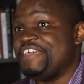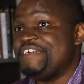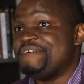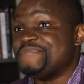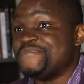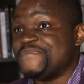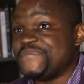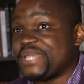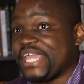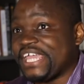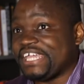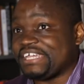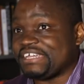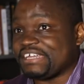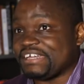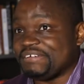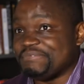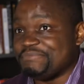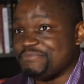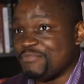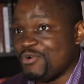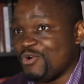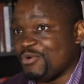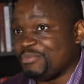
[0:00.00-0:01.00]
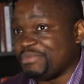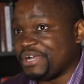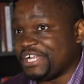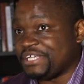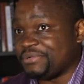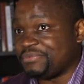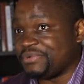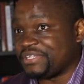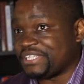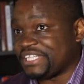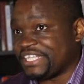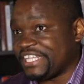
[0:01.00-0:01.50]
make more money
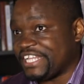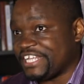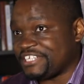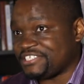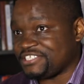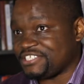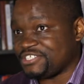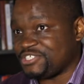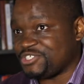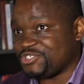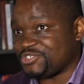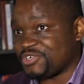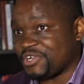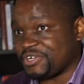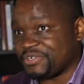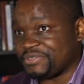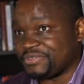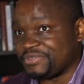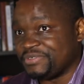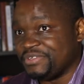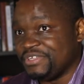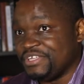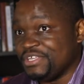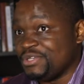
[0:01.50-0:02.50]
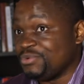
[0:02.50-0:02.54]
with less struggle.